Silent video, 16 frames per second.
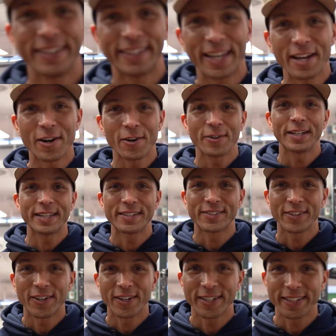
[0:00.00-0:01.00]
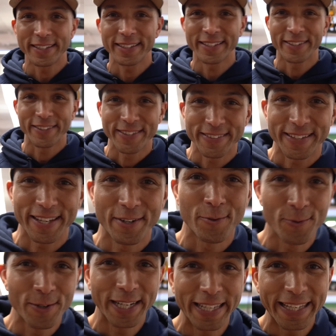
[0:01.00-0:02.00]
they already started because they are
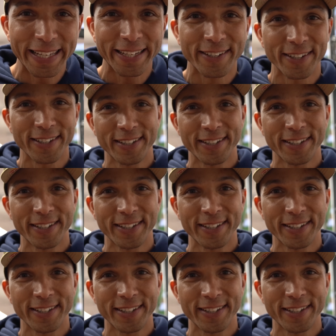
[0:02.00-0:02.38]
really eager